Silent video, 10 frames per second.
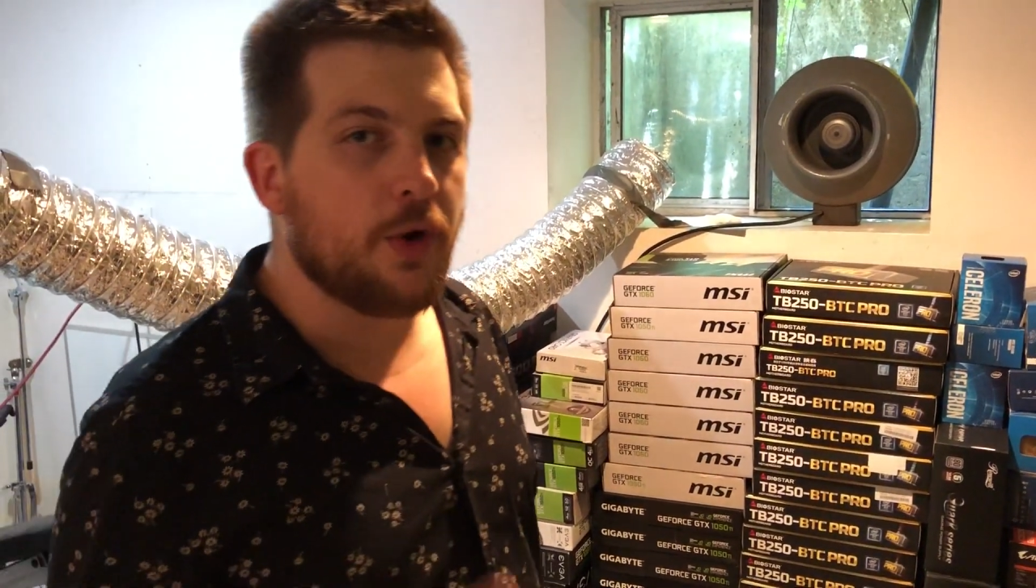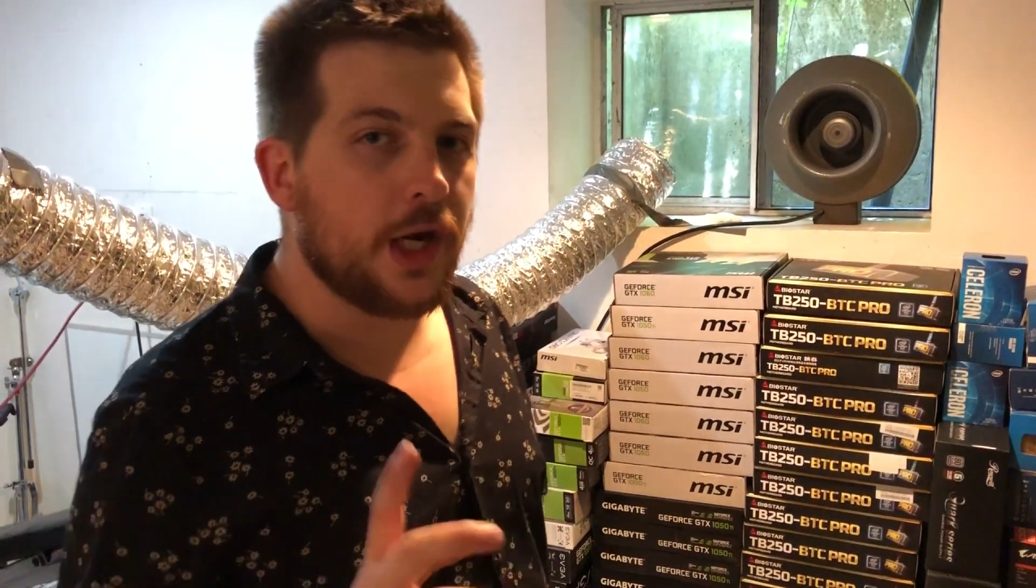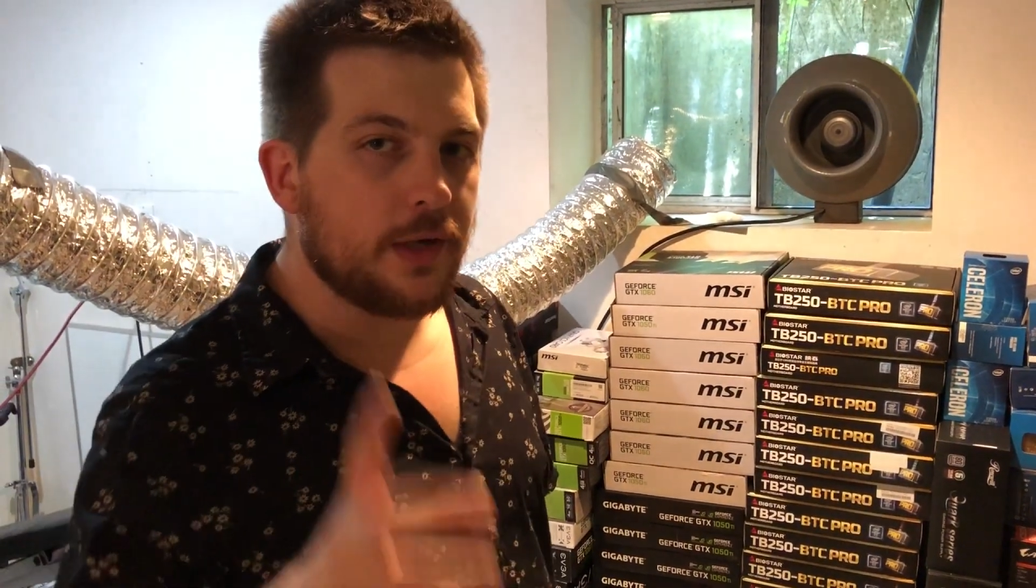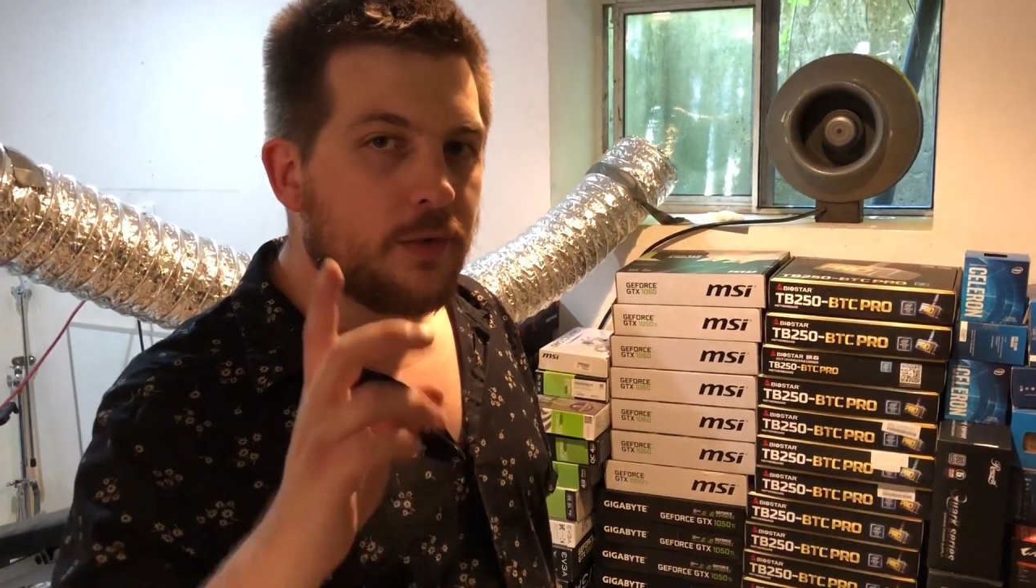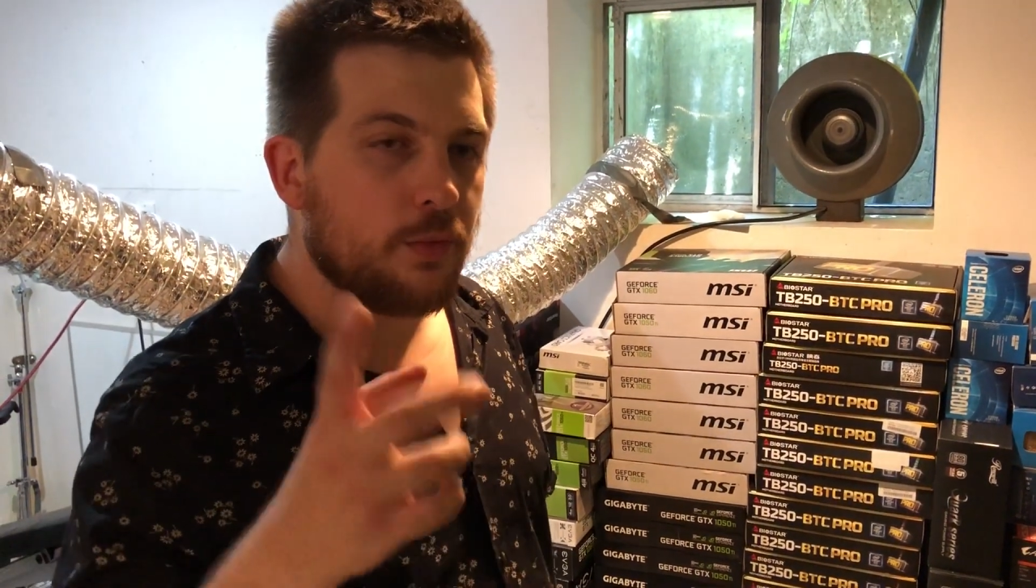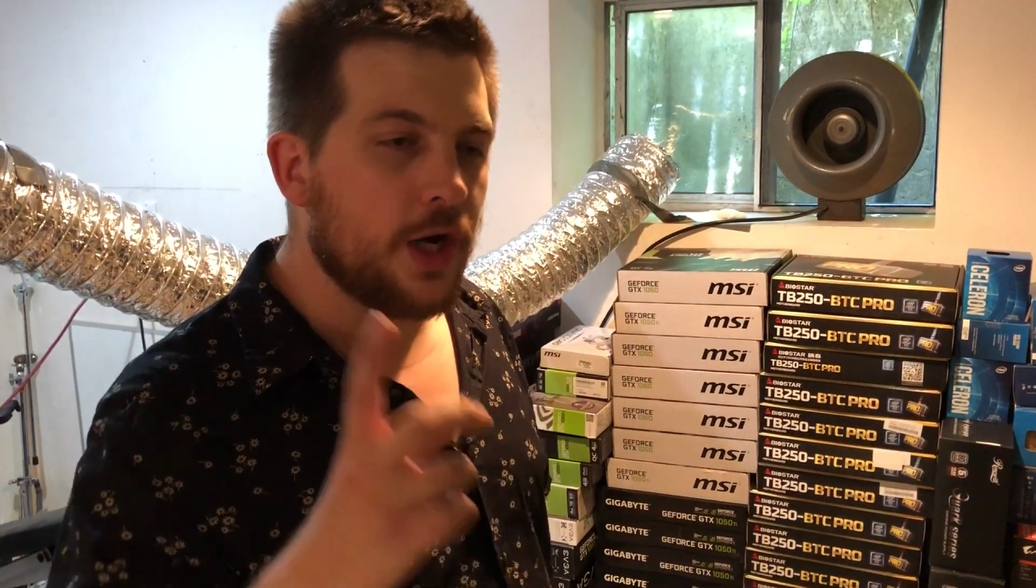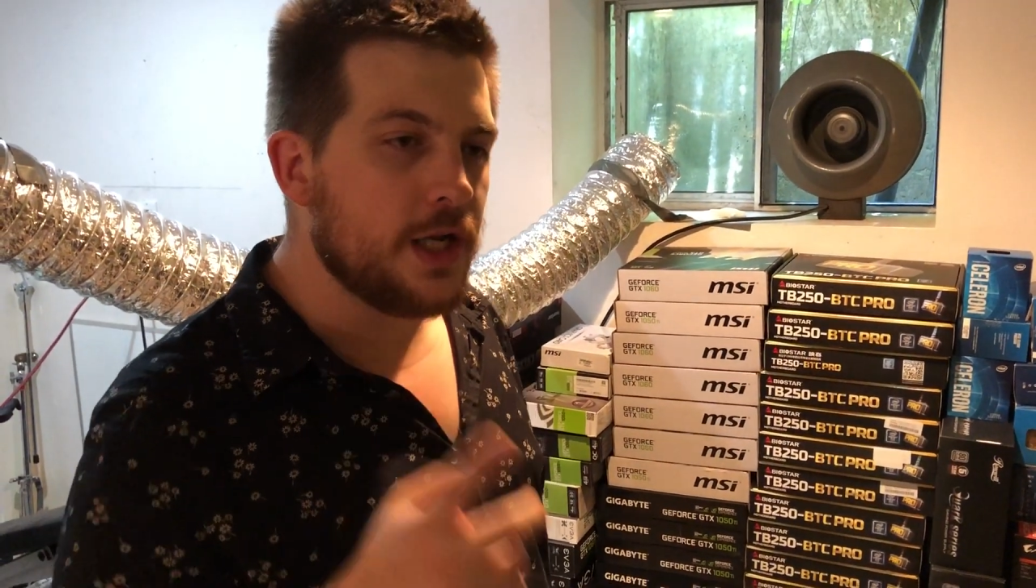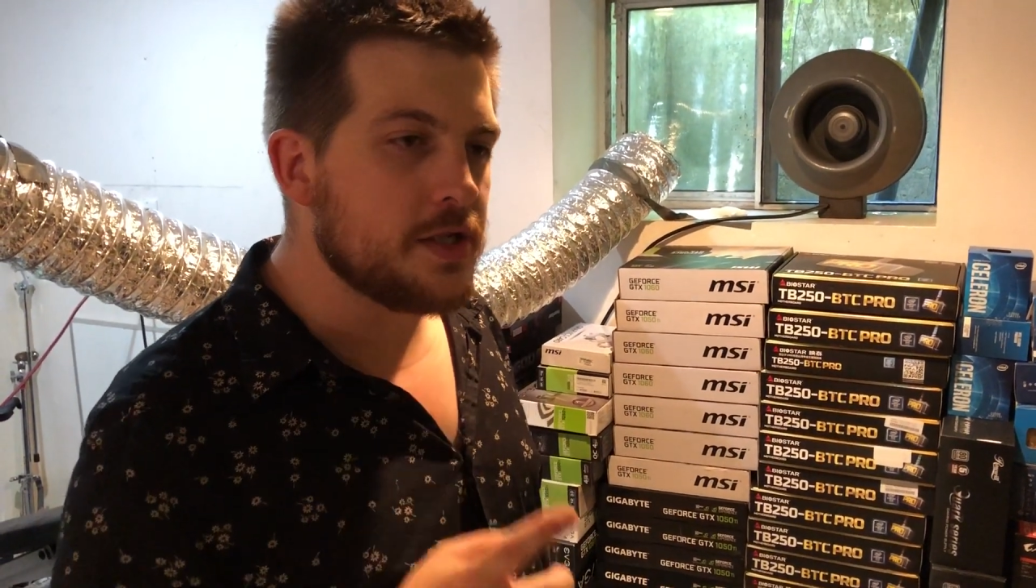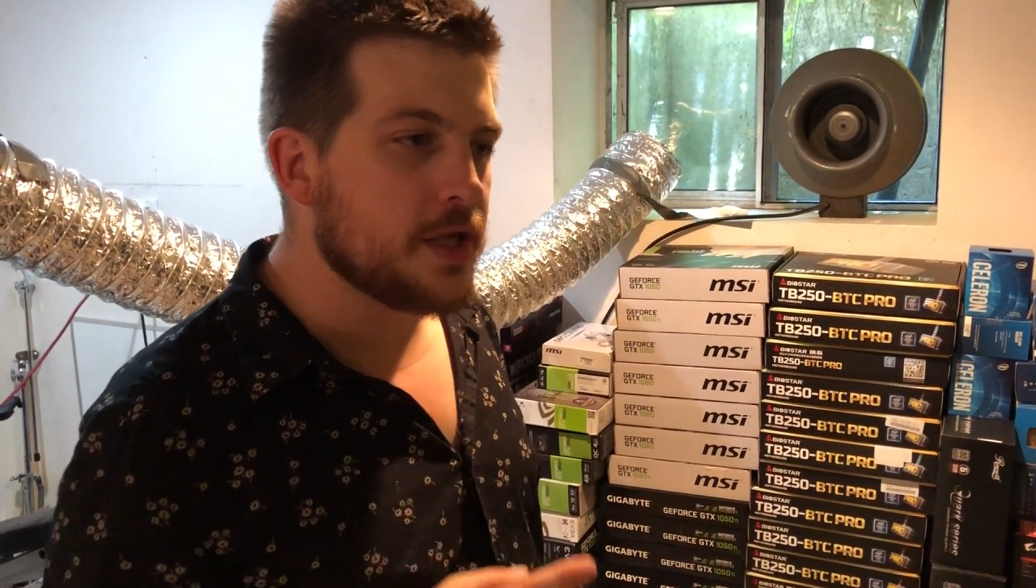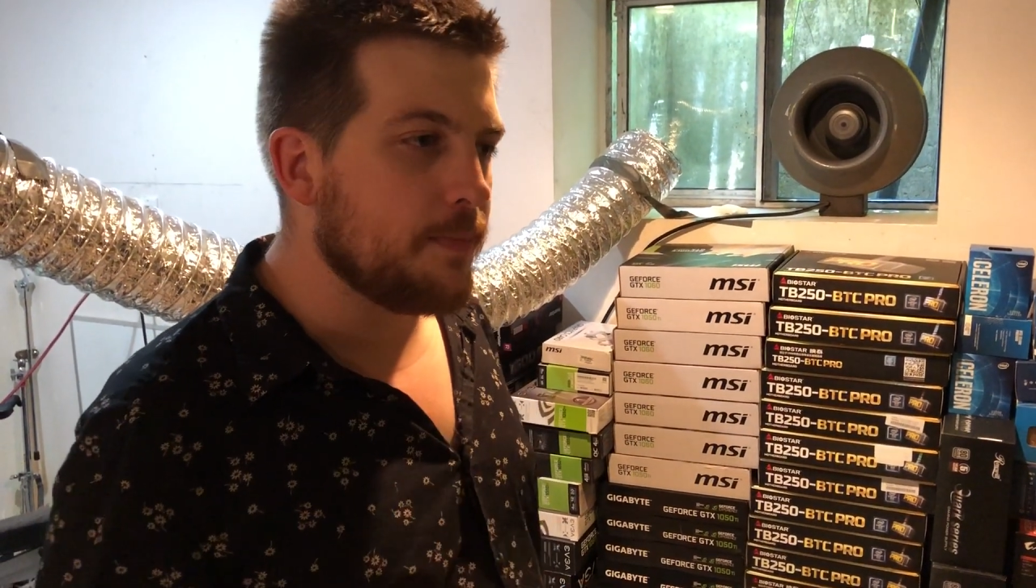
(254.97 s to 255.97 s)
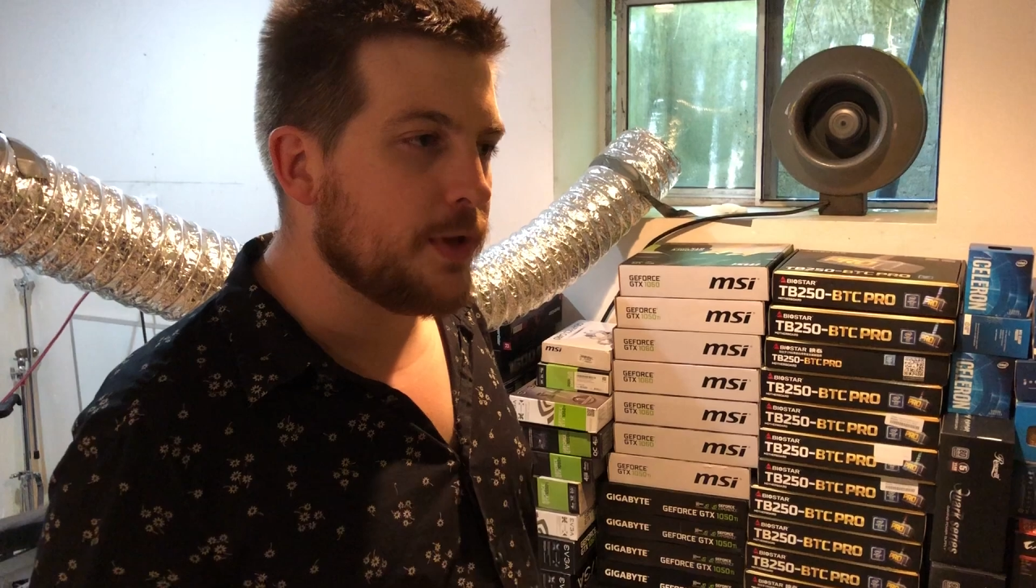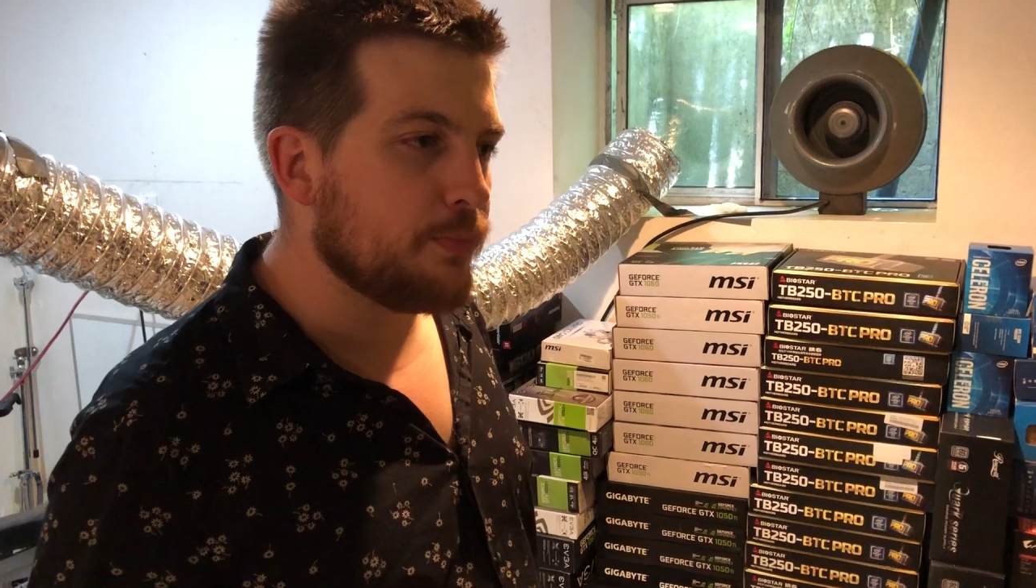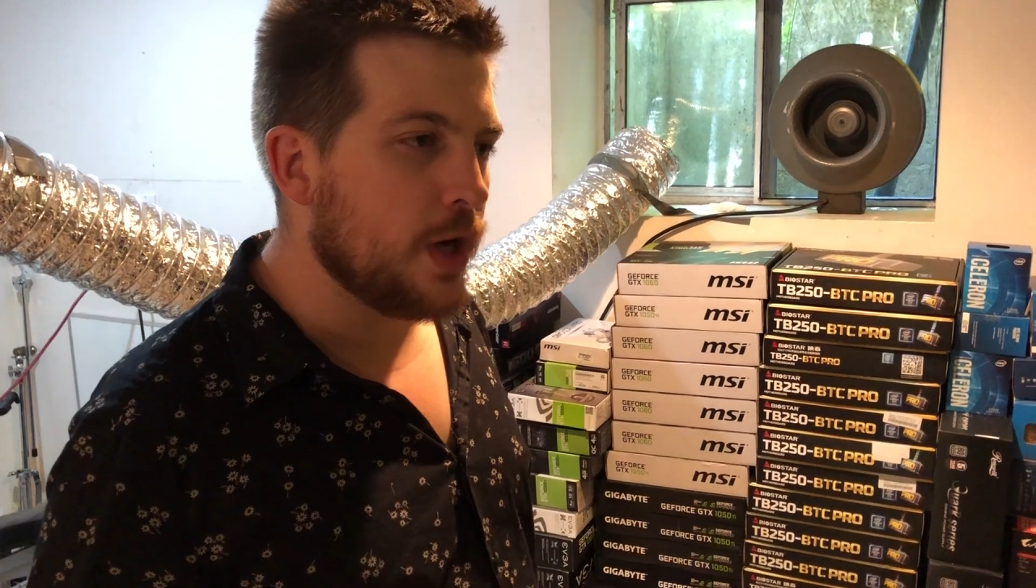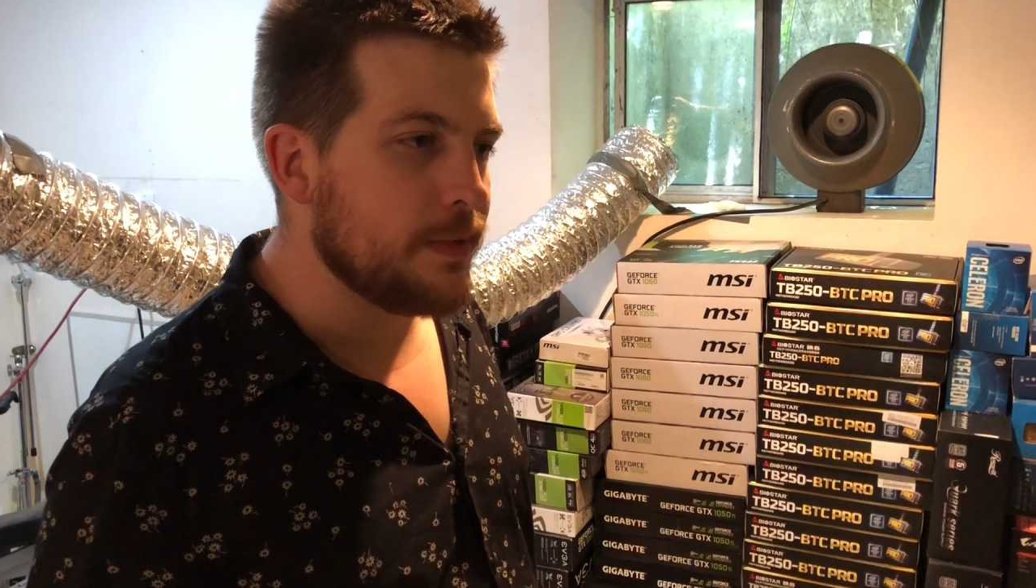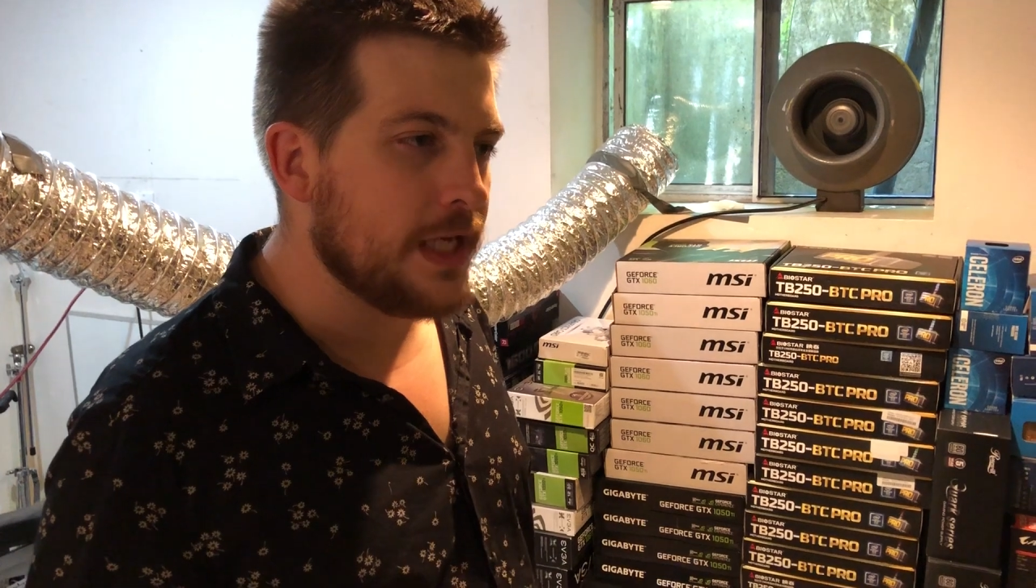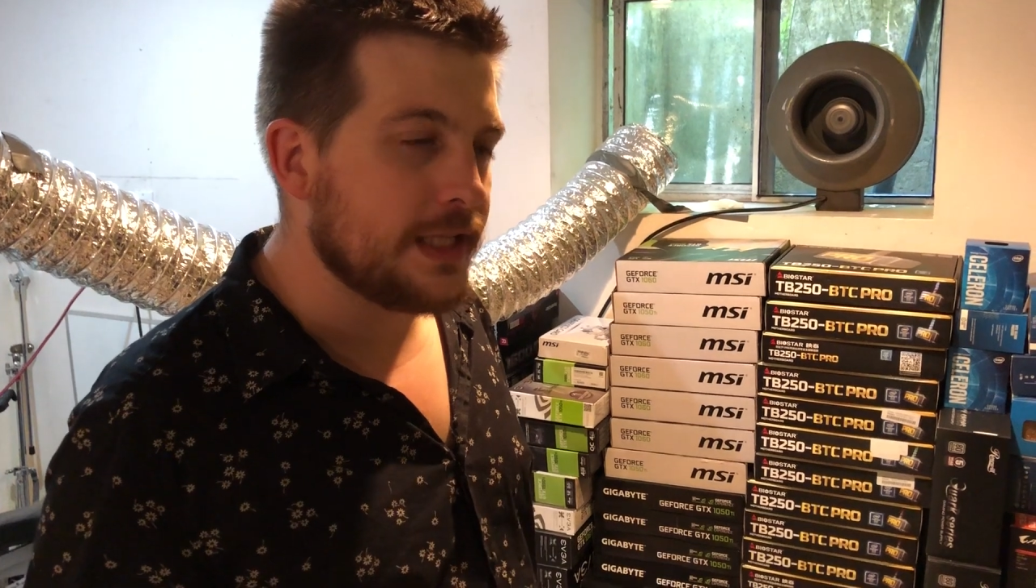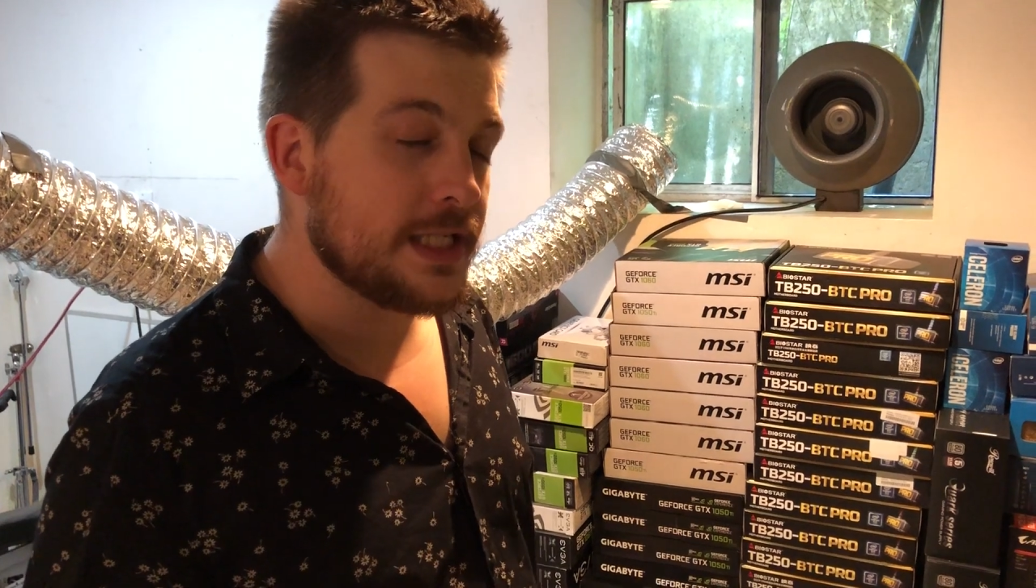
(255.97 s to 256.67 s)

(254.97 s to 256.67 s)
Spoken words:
aren't. We're going to need something probably like